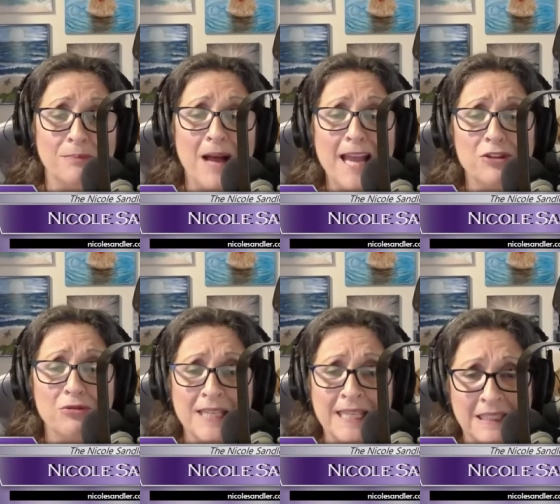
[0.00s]
should buy
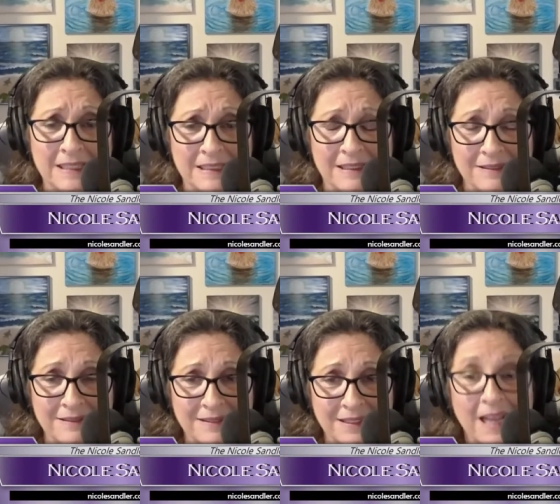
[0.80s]
Greenland
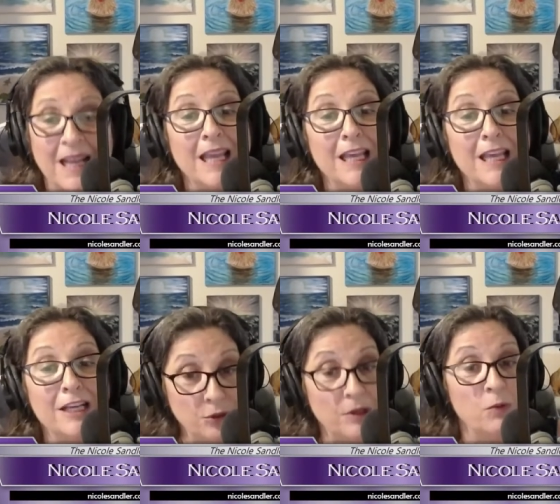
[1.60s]
he
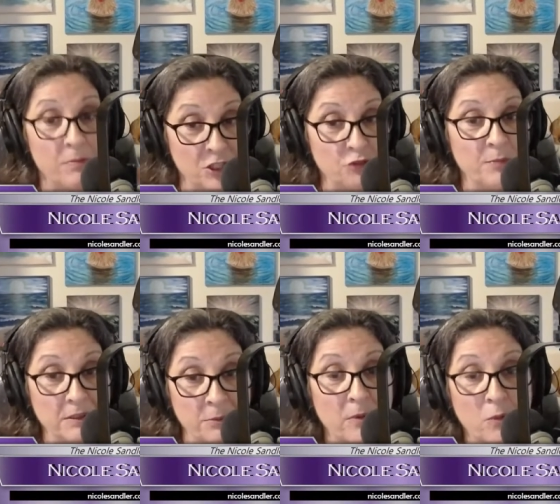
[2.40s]
colluded with Mitch,
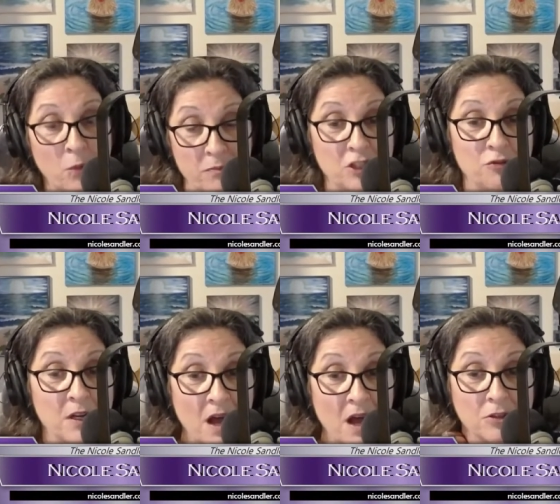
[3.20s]
with Mitch
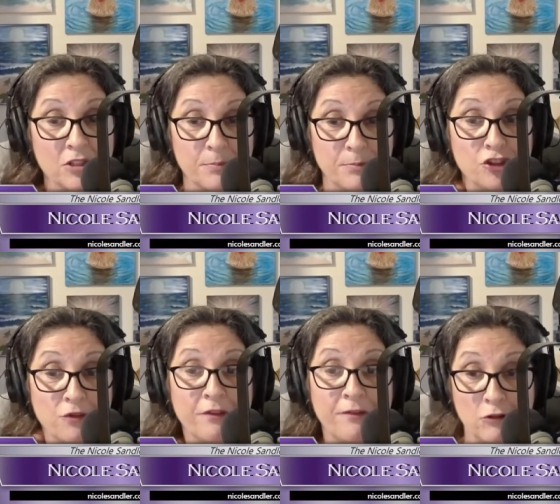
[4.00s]
McConnell to
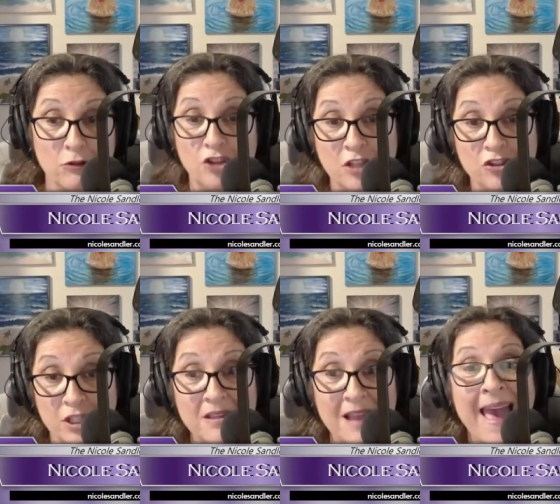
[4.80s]
push through federal
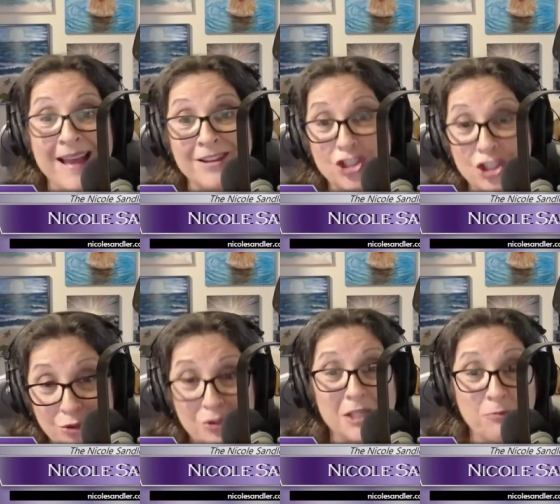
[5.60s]
judges and
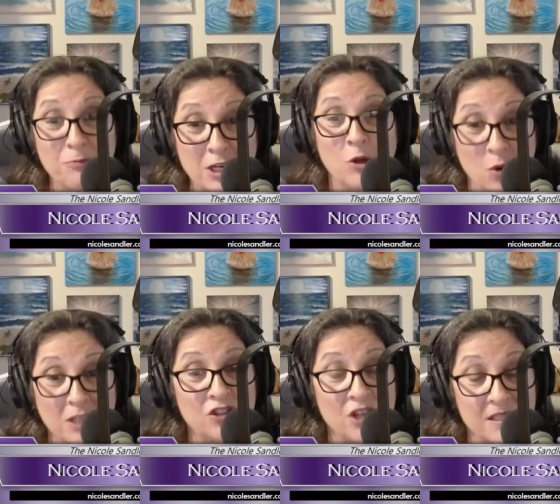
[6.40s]
two Supreme
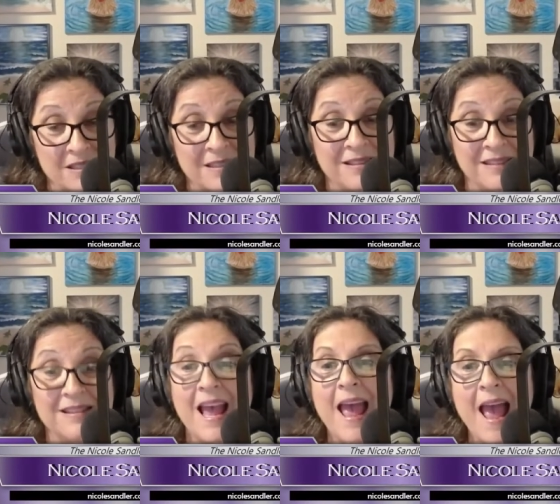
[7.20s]
Court
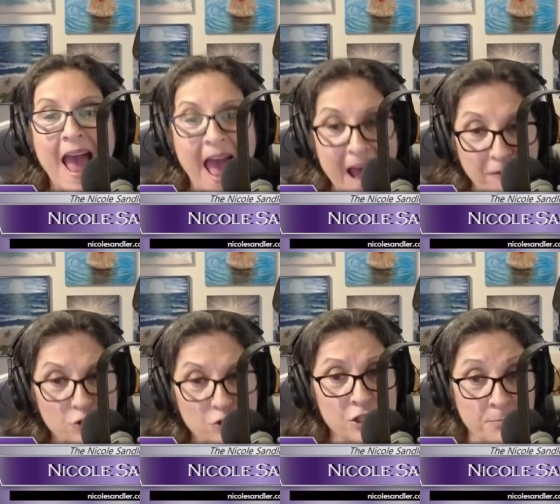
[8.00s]
justices
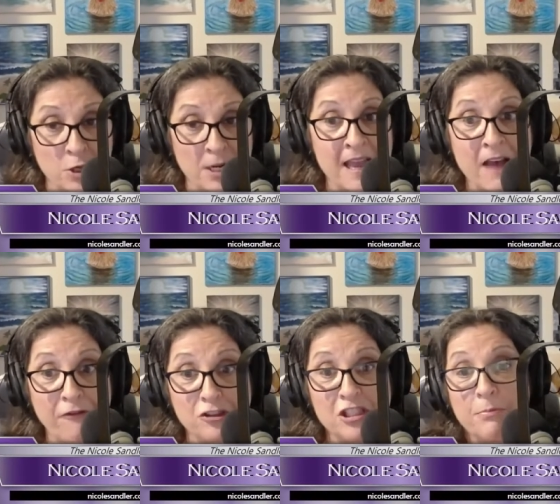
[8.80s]
after supporting
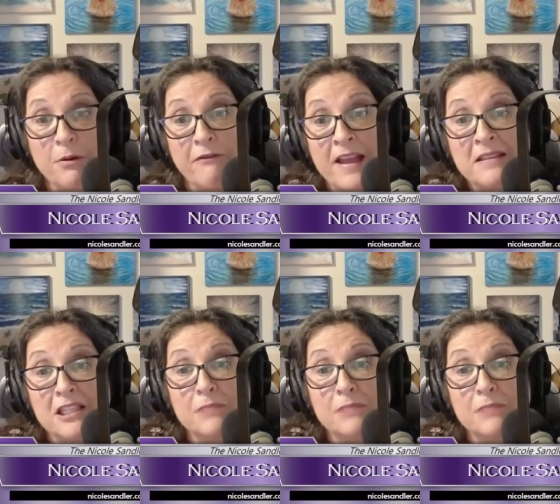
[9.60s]
efforts to prevent
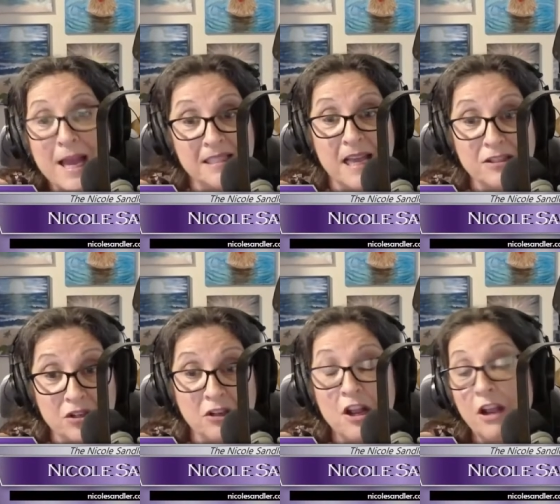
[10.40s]
his
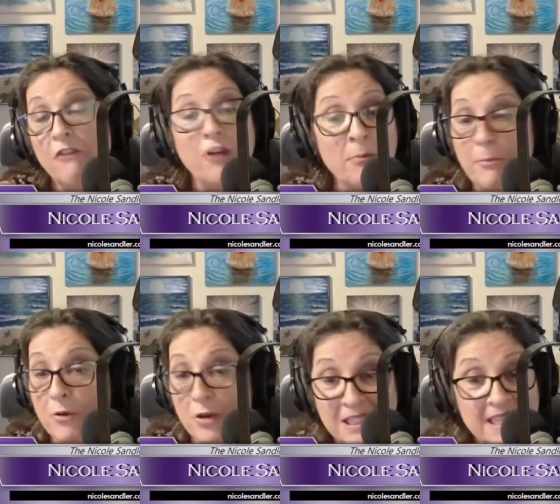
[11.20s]
predecessor from
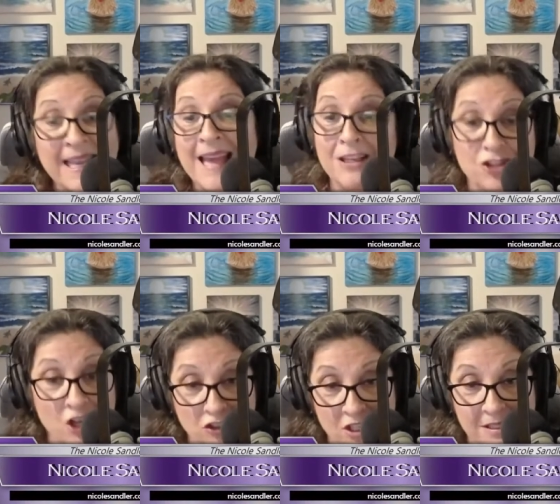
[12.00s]
appointing any
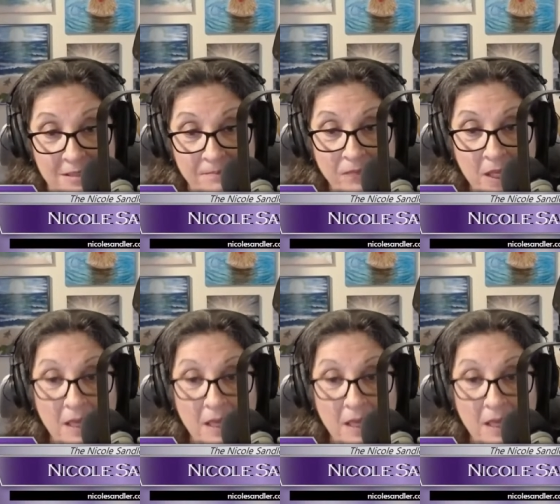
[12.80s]
judges.